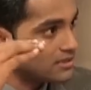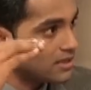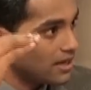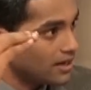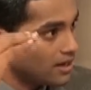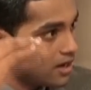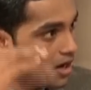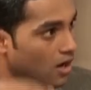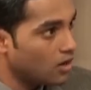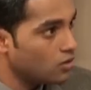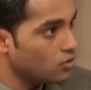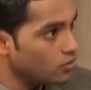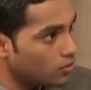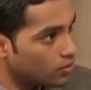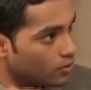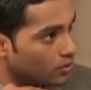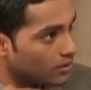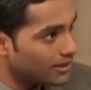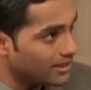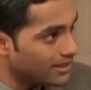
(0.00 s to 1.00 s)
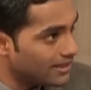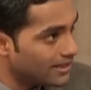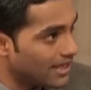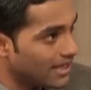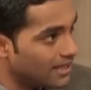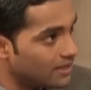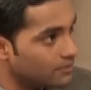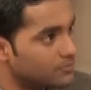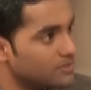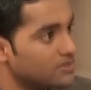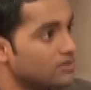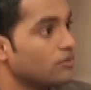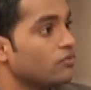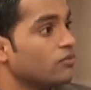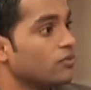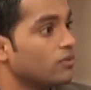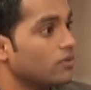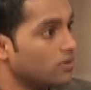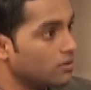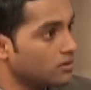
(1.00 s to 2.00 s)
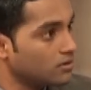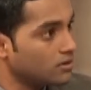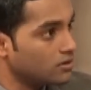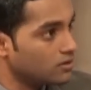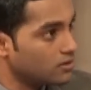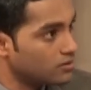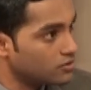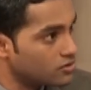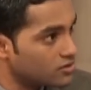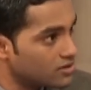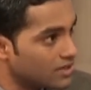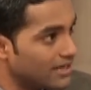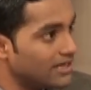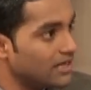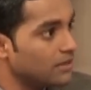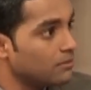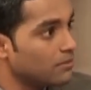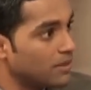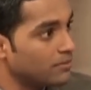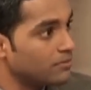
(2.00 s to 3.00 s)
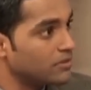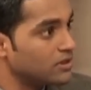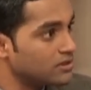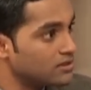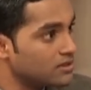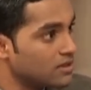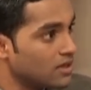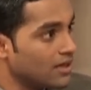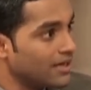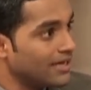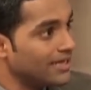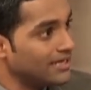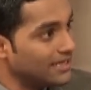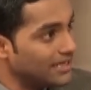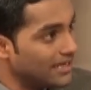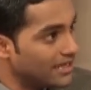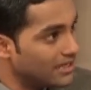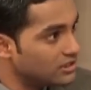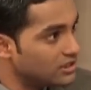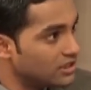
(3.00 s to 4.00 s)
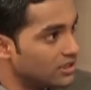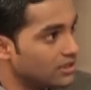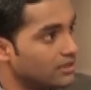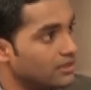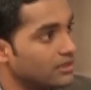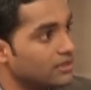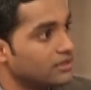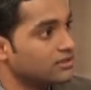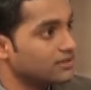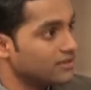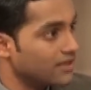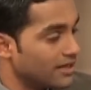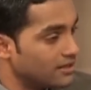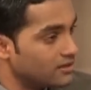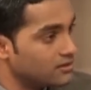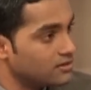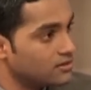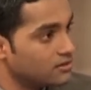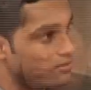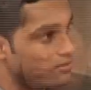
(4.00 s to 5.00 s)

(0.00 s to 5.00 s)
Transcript: and how it helps the society members in gauging their strengths?